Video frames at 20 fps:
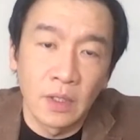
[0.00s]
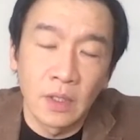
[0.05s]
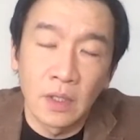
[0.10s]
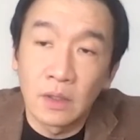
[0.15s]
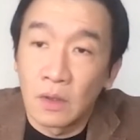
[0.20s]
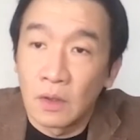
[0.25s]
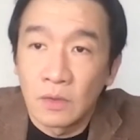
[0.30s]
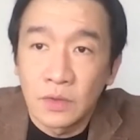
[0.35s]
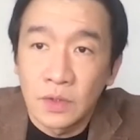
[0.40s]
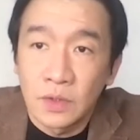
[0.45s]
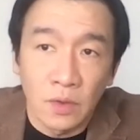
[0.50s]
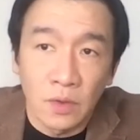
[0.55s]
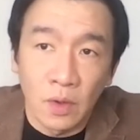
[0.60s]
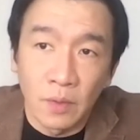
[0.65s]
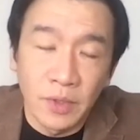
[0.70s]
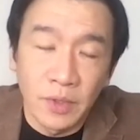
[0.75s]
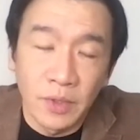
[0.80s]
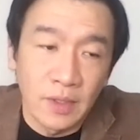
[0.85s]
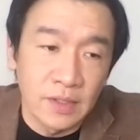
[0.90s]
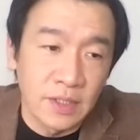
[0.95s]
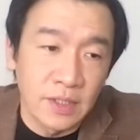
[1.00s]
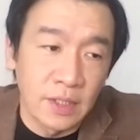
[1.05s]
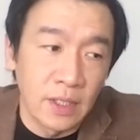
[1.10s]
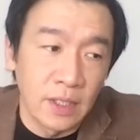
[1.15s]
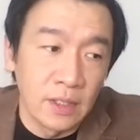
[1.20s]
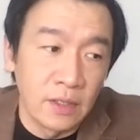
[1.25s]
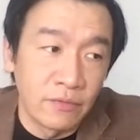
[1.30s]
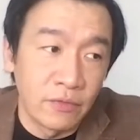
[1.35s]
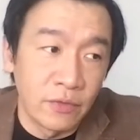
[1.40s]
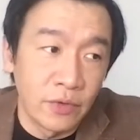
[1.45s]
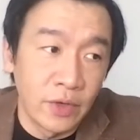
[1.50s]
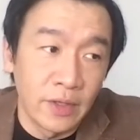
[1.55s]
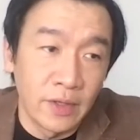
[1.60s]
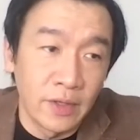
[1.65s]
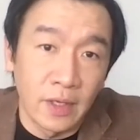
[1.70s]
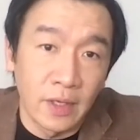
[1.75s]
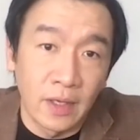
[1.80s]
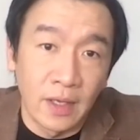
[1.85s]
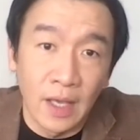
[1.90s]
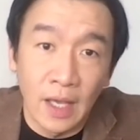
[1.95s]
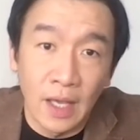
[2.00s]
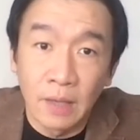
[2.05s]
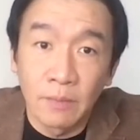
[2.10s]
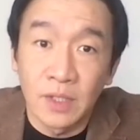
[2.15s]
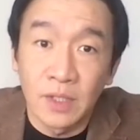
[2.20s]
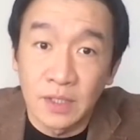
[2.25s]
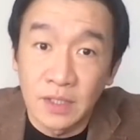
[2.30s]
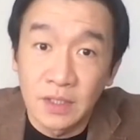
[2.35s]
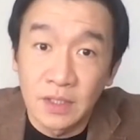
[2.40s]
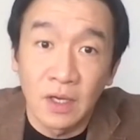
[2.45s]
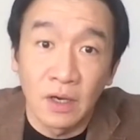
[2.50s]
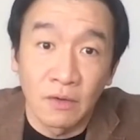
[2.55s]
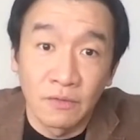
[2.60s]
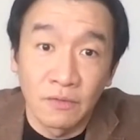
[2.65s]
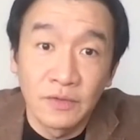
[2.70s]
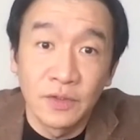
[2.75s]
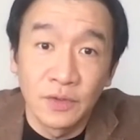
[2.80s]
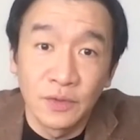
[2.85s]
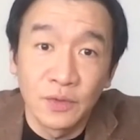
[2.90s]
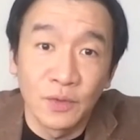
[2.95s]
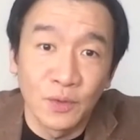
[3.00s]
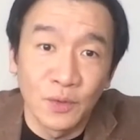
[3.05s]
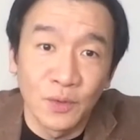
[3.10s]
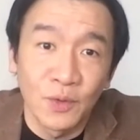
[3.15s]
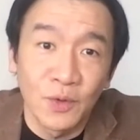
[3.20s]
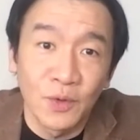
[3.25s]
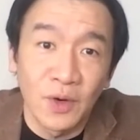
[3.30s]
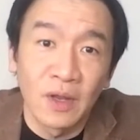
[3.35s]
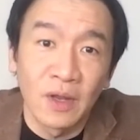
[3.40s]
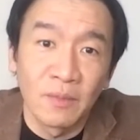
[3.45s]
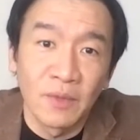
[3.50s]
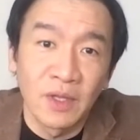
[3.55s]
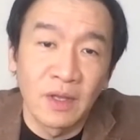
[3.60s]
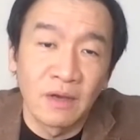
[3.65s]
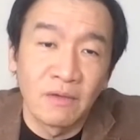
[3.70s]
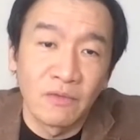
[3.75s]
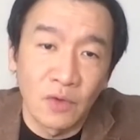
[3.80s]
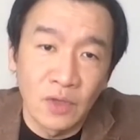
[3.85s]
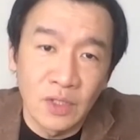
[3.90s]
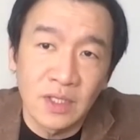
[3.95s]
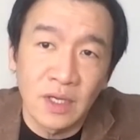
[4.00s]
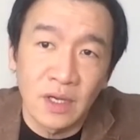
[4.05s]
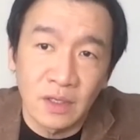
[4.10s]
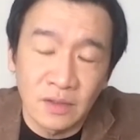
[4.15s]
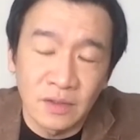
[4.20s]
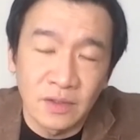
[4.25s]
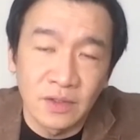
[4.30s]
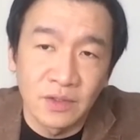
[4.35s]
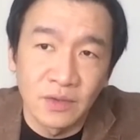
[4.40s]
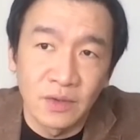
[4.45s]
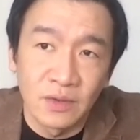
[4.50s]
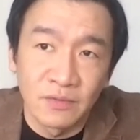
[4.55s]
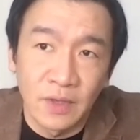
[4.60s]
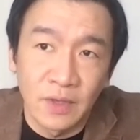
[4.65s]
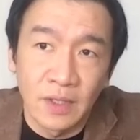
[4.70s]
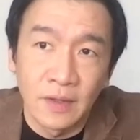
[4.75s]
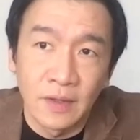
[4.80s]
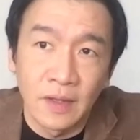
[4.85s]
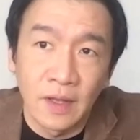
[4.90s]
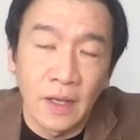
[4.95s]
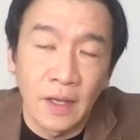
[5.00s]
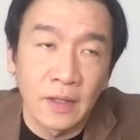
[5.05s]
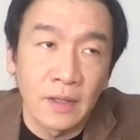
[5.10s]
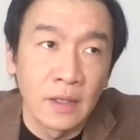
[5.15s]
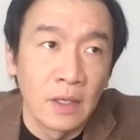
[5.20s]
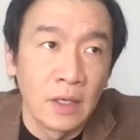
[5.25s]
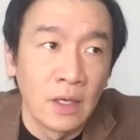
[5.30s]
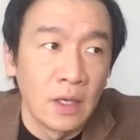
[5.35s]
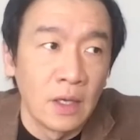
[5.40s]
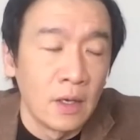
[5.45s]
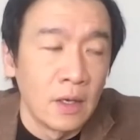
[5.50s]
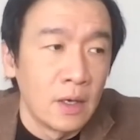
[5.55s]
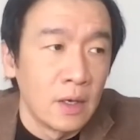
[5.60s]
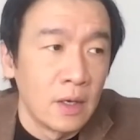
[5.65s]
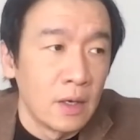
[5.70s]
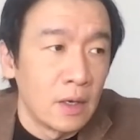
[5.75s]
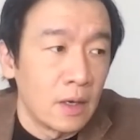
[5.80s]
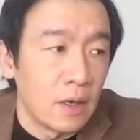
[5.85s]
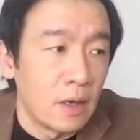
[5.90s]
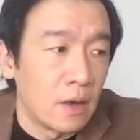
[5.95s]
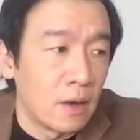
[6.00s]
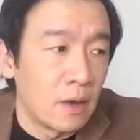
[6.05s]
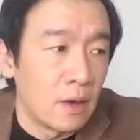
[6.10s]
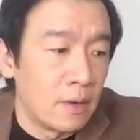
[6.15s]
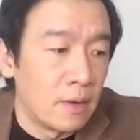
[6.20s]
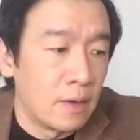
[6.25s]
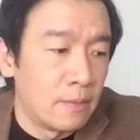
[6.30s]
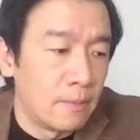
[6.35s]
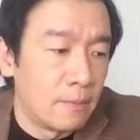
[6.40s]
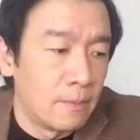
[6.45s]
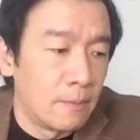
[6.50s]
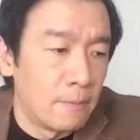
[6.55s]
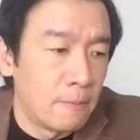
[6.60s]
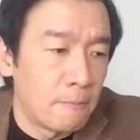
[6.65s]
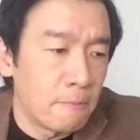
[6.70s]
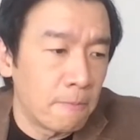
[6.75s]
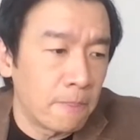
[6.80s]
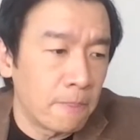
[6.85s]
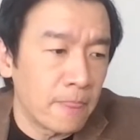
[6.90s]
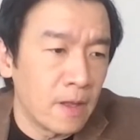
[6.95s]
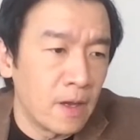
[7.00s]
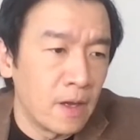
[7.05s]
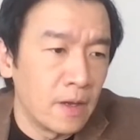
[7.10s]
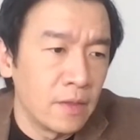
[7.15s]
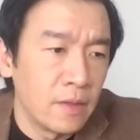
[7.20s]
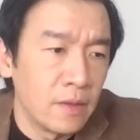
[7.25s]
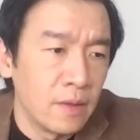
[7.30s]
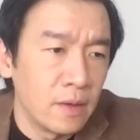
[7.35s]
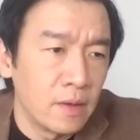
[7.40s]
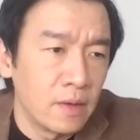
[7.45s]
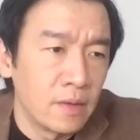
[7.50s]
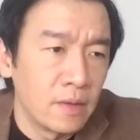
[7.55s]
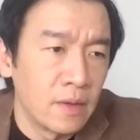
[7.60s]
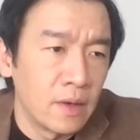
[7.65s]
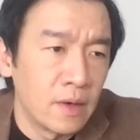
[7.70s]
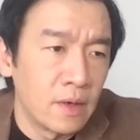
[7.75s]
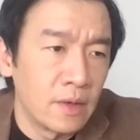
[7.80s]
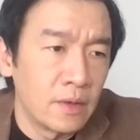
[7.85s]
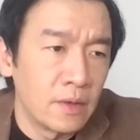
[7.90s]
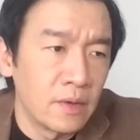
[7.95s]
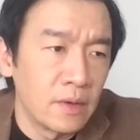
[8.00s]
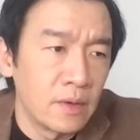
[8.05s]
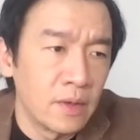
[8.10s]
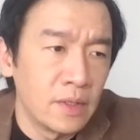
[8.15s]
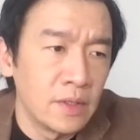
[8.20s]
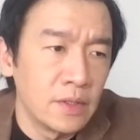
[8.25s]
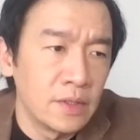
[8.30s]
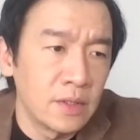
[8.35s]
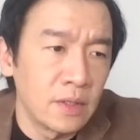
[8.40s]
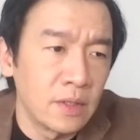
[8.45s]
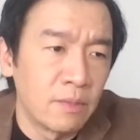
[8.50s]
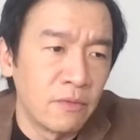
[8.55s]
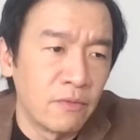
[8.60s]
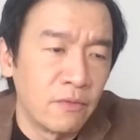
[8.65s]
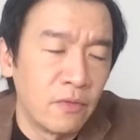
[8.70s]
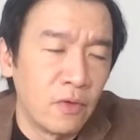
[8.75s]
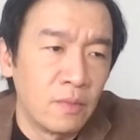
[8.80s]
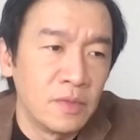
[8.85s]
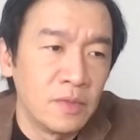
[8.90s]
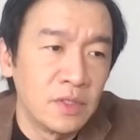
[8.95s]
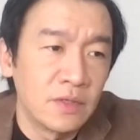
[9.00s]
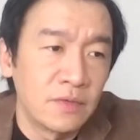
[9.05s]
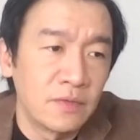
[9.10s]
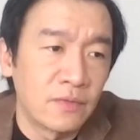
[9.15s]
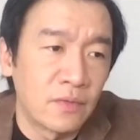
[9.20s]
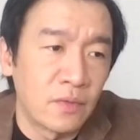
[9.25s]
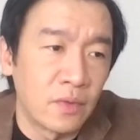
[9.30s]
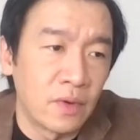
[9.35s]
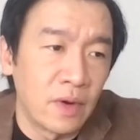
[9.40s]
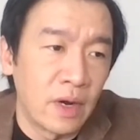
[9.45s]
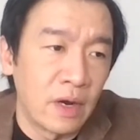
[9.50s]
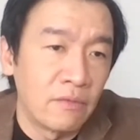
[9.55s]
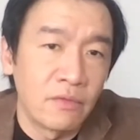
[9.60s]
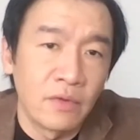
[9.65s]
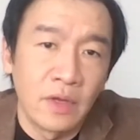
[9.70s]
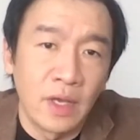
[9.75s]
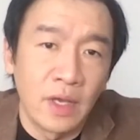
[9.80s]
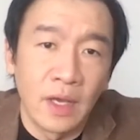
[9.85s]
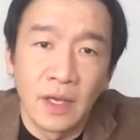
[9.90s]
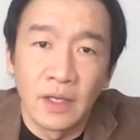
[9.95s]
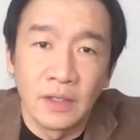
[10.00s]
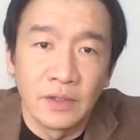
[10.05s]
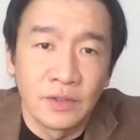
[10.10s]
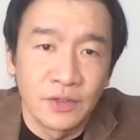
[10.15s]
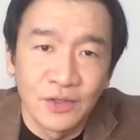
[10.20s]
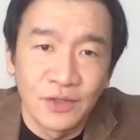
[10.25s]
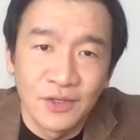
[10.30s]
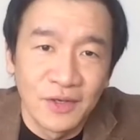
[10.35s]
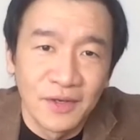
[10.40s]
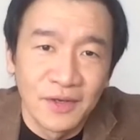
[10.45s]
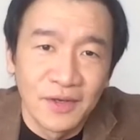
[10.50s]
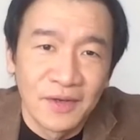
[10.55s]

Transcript: And then also, I mean, there's the delivery in the game itself too, right? I mean, there are voice actors who have done that. Um, I think there there is a performance for every age.